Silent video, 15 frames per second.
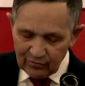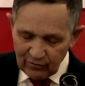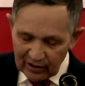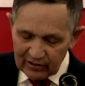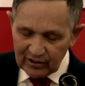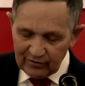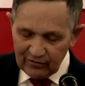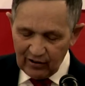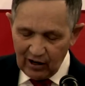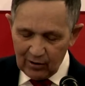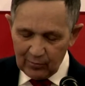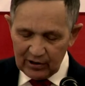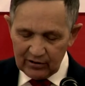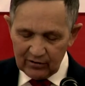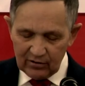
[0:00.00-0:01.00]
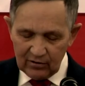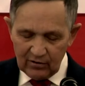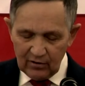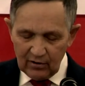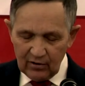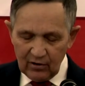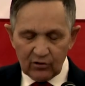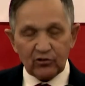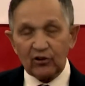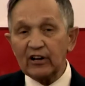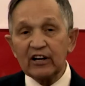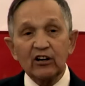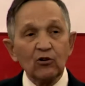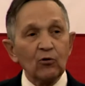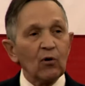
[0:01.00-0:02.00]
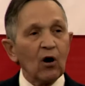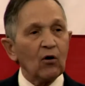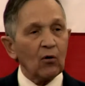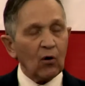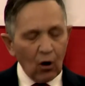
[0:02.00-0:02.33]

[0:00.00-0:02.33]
friendly farming so they can grow